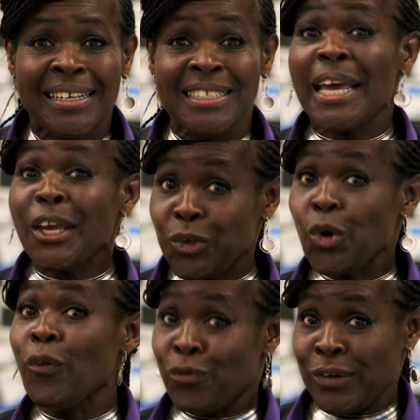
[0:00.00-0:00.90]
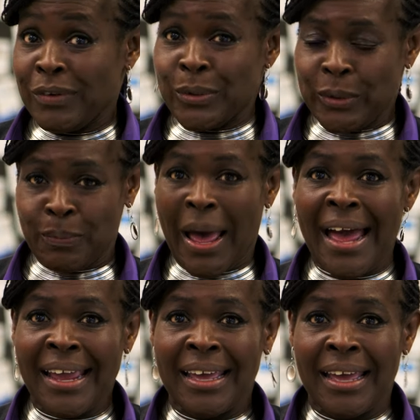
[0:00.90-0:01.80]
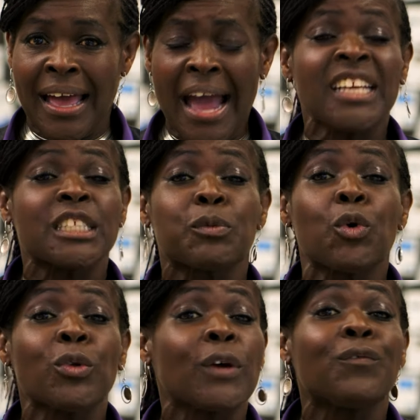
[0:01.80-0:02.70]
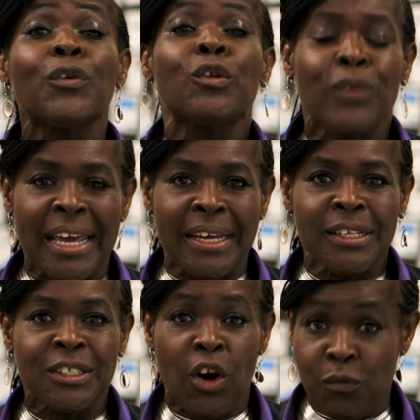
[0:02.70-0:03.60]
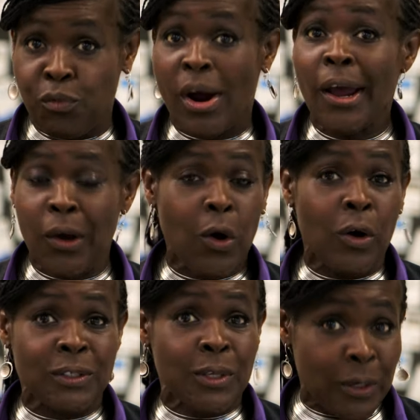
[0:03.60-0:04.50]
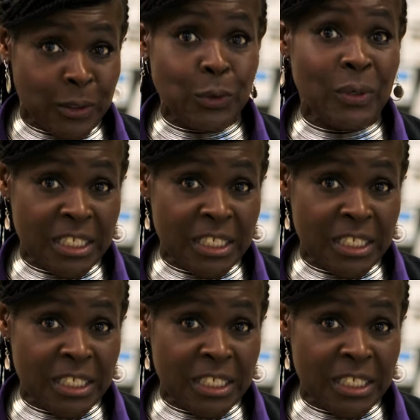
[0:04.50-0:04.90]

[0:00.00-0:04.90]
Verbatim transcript: To get your free resource pack and explore the full range of Brian Cox school